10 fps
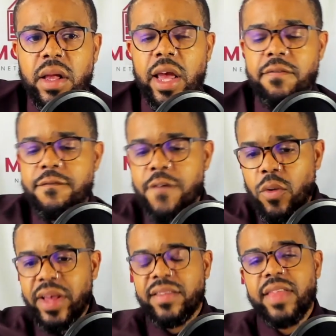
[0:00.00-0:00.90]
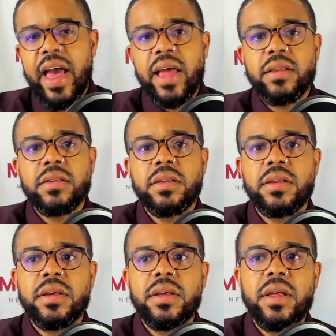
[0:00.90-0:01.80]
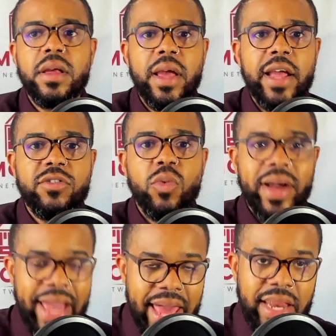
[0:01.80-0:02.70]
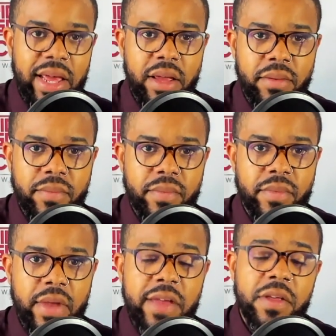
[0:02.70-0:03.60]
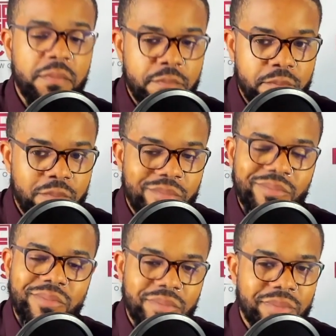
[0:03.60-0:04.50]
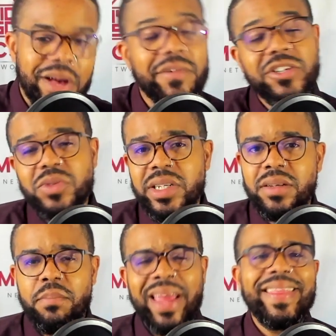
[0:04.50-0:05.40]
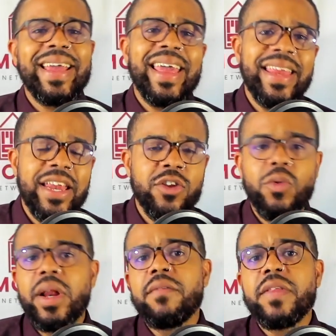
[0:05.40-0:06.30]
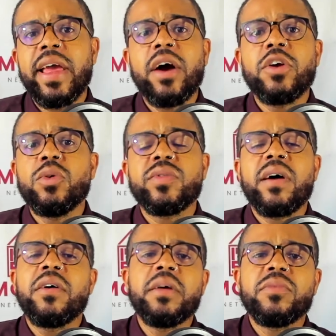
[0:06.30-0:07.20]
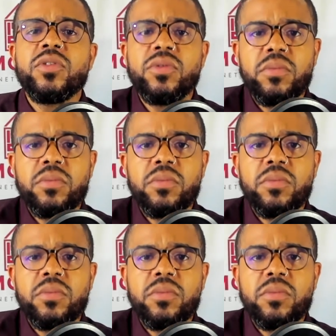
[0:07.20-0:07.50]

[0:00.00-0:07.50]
and focus that into a candidate, and then eventually make that candidate do whatever the hell you tell him to.